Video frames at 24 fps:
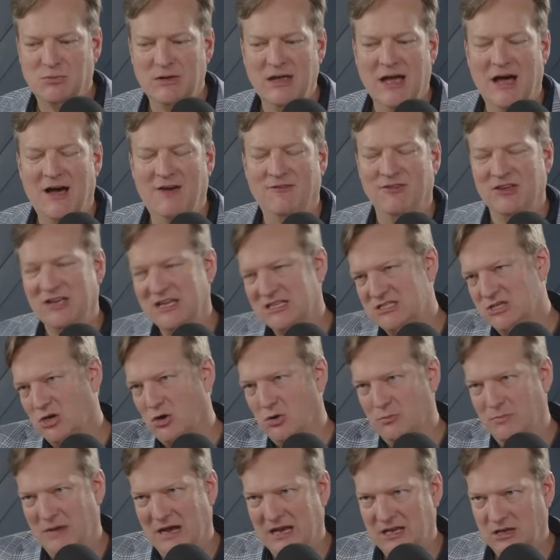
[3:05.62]
we often get
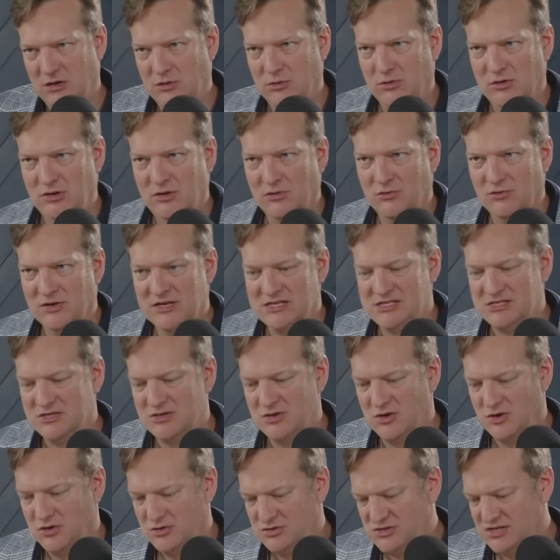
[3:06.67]
told by you you
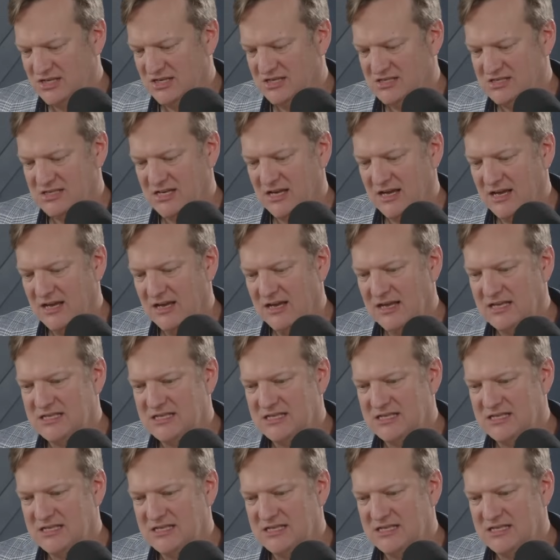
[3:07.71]
listeners is that